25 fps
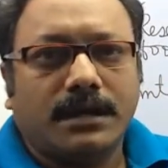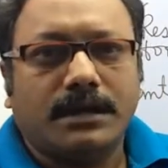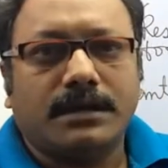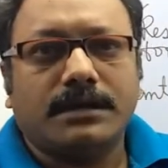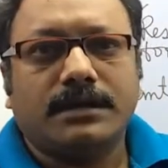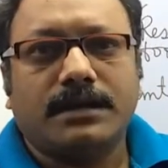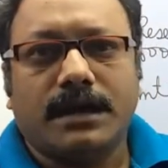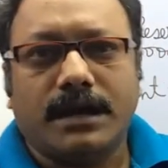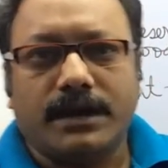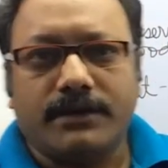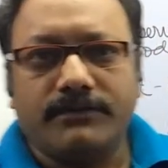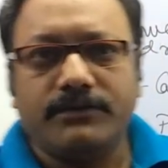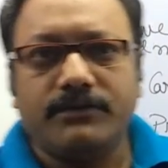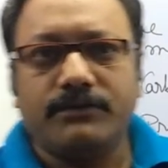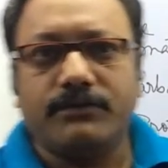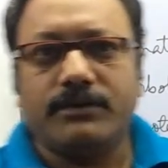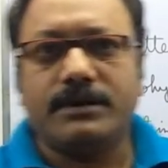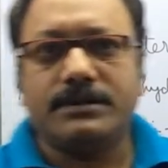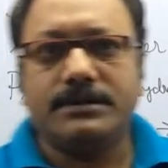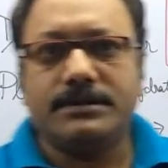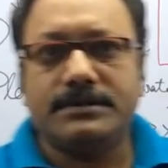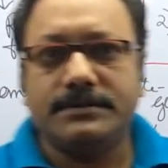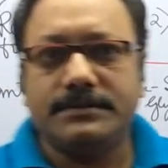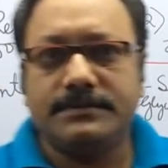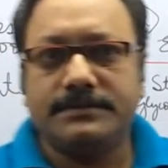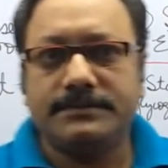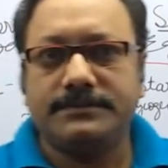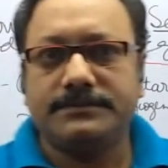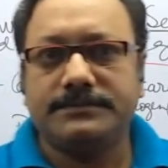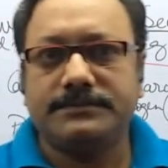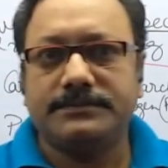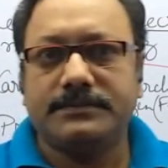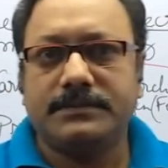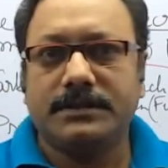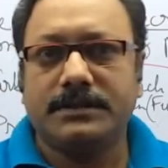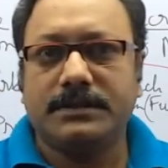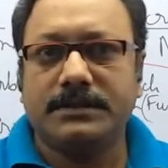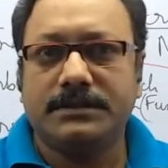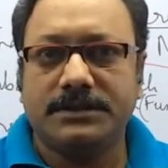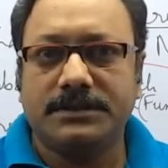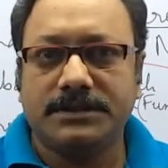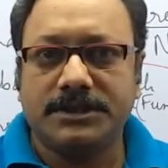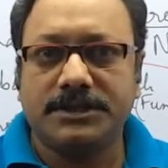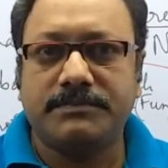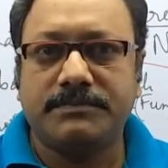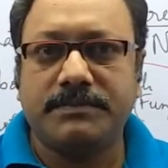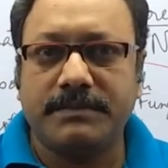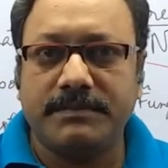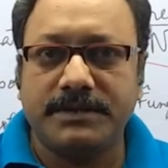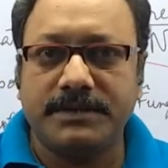Hi viewers, this is
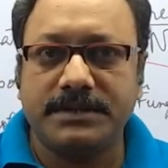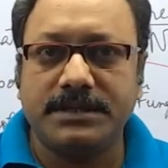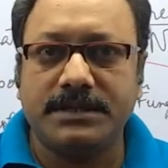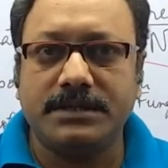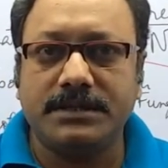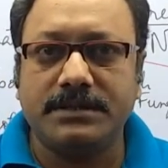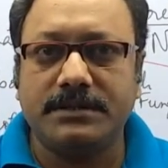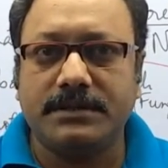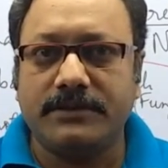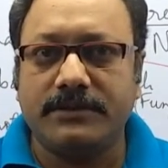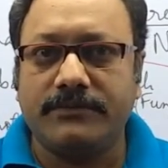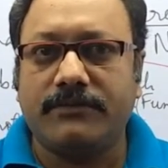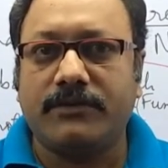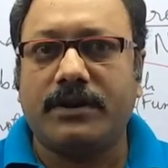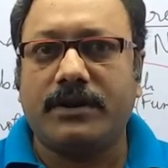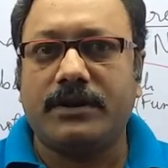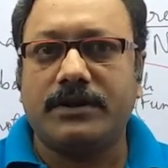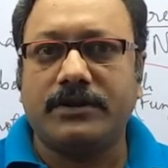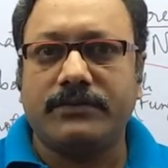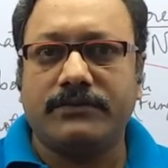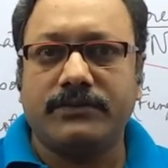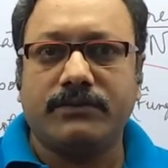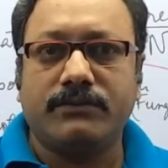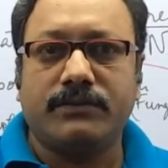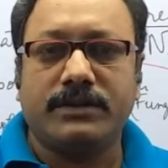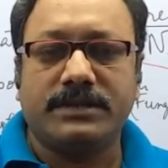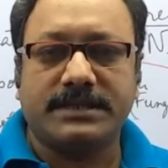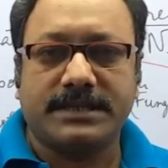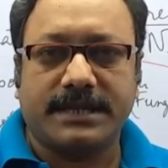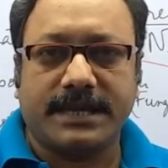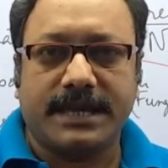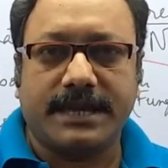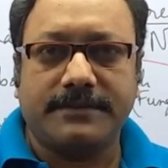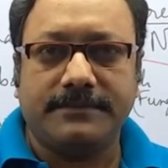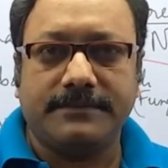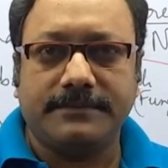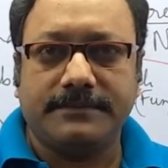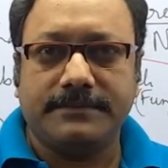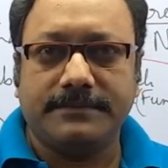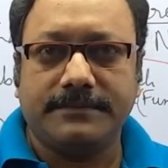PPG in front of you once again.